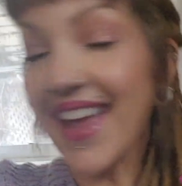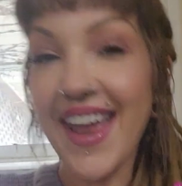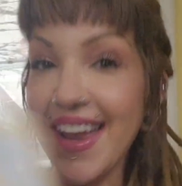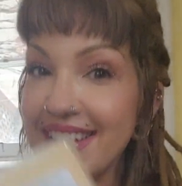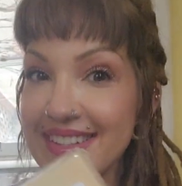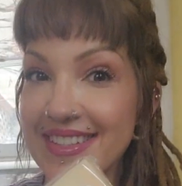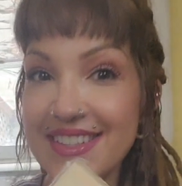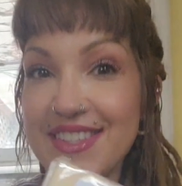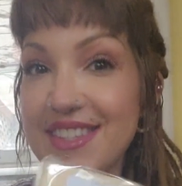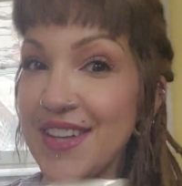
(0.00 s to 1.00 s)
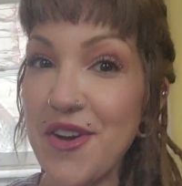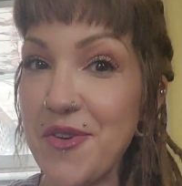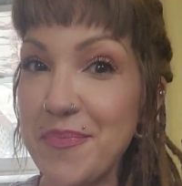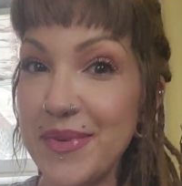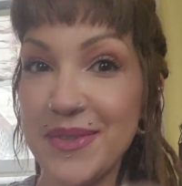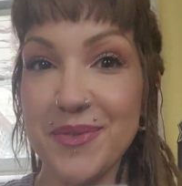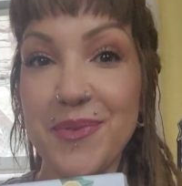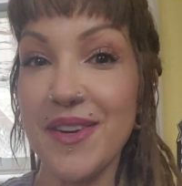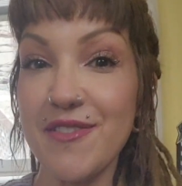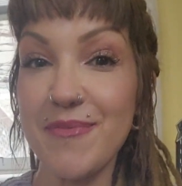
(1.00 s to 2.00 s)
And a soap,
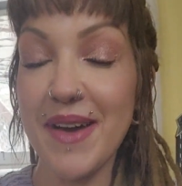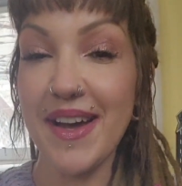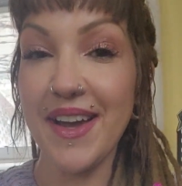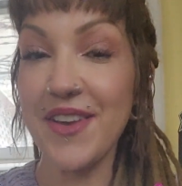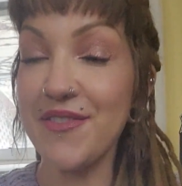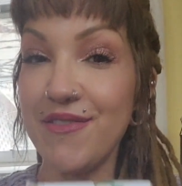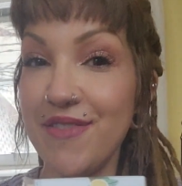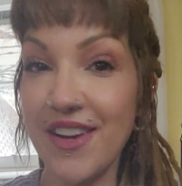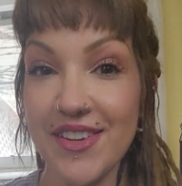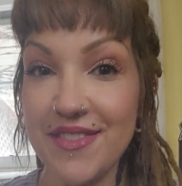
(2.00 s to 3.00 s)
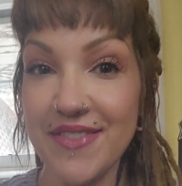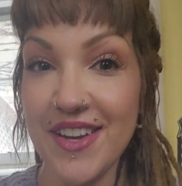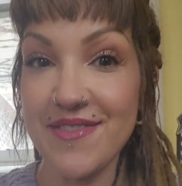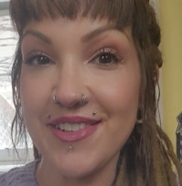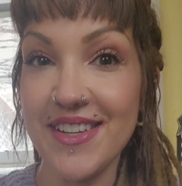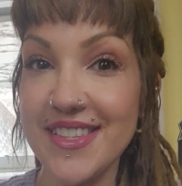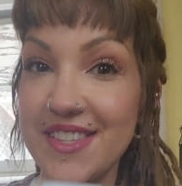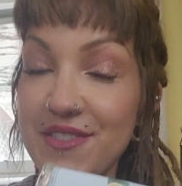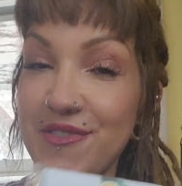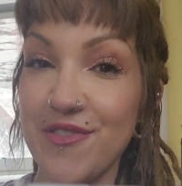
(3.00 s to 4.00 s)
one of my very
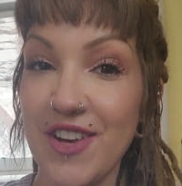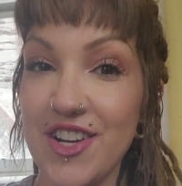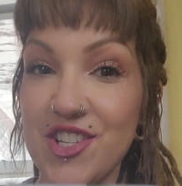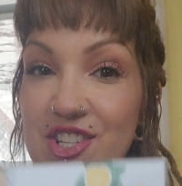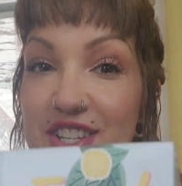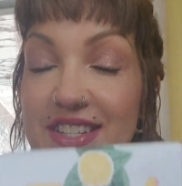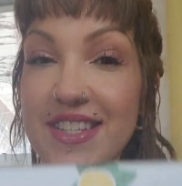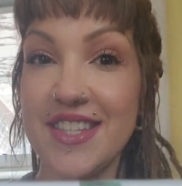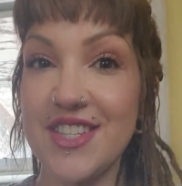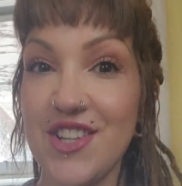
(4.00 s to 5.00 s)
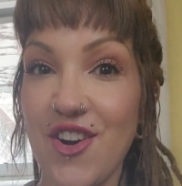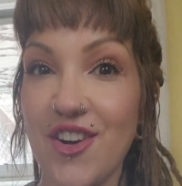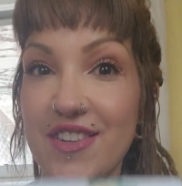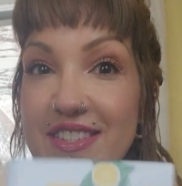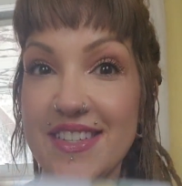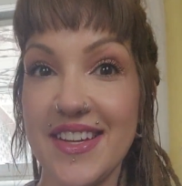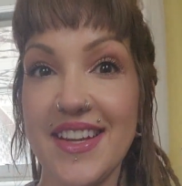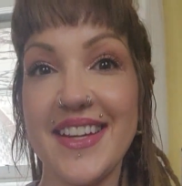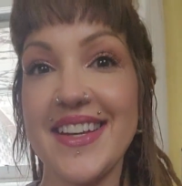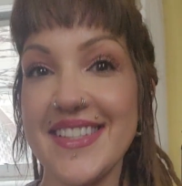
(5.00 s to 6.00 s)
favorites, Fresh Start
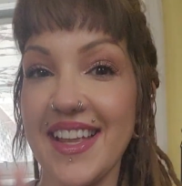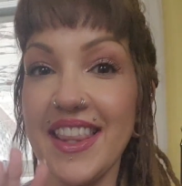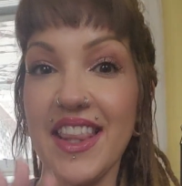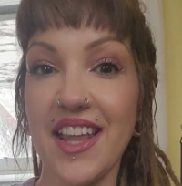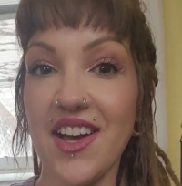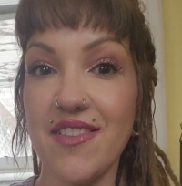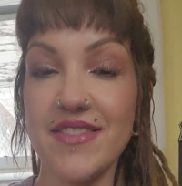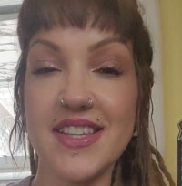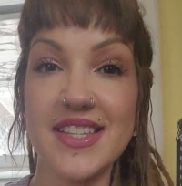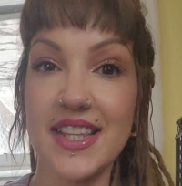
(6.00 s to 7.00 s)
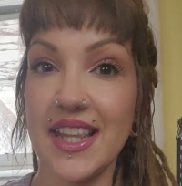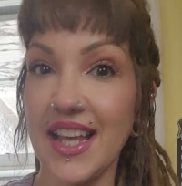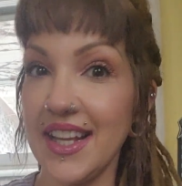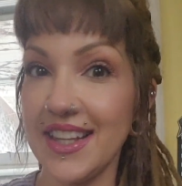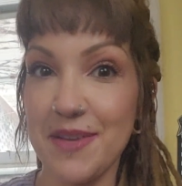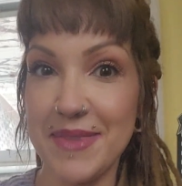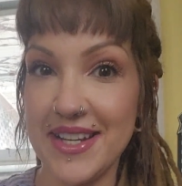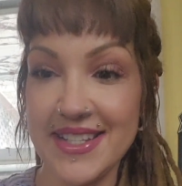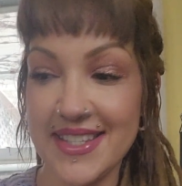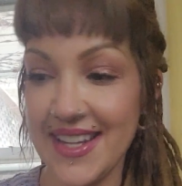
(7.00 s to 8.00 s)
because I love this light
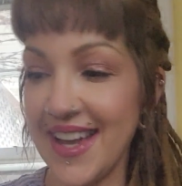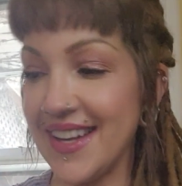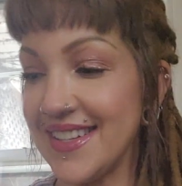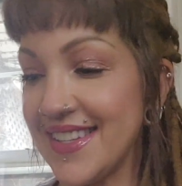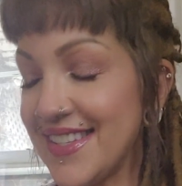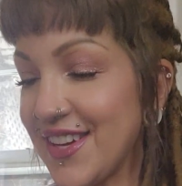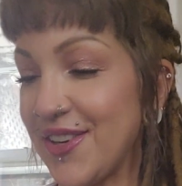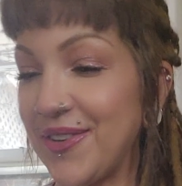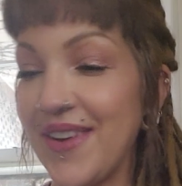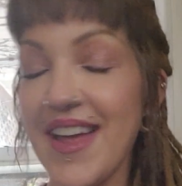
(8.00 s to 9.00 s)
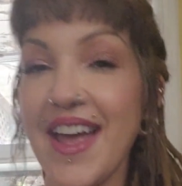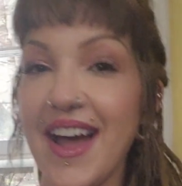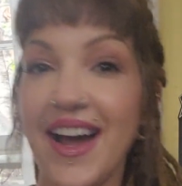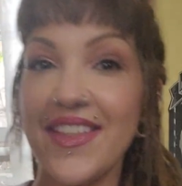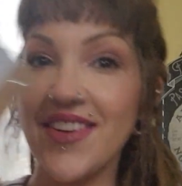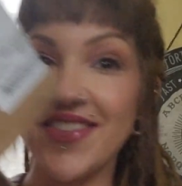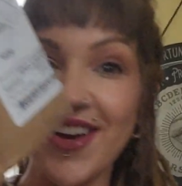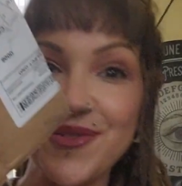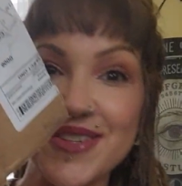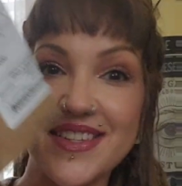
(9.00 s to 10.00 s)
lemony scent. So I thought
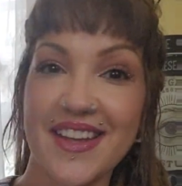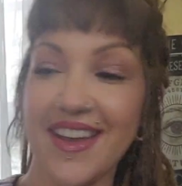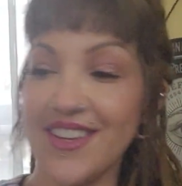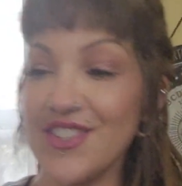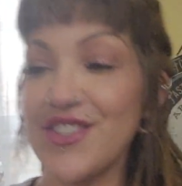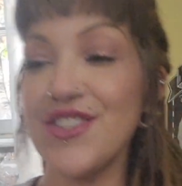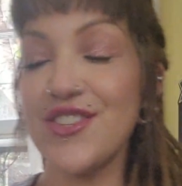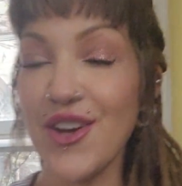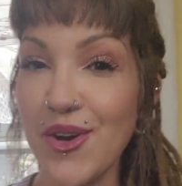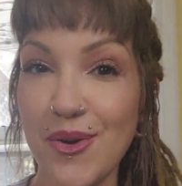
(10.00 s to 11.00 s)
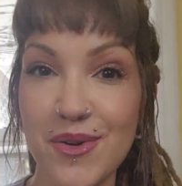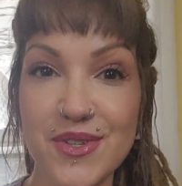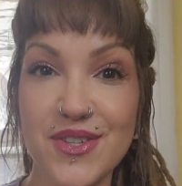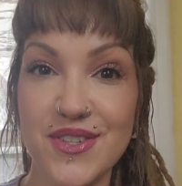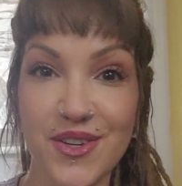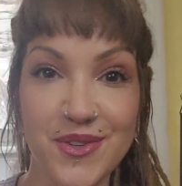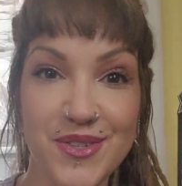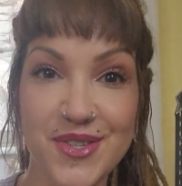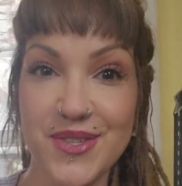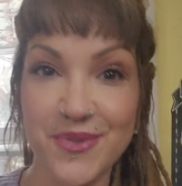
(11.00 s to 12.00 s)
that was like so, so
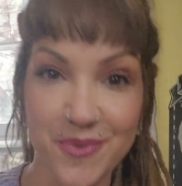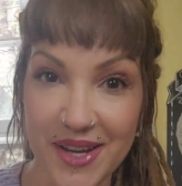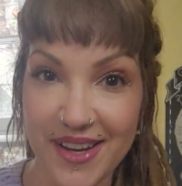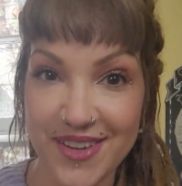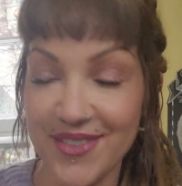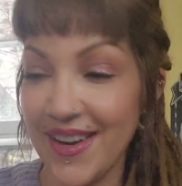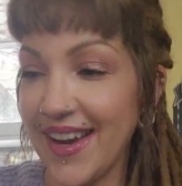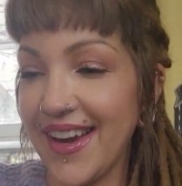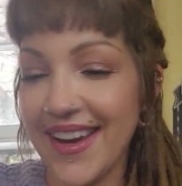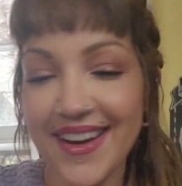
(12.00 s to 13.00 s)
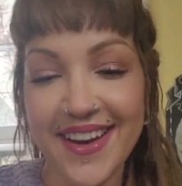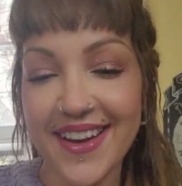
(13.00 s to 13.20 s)
sweet, right?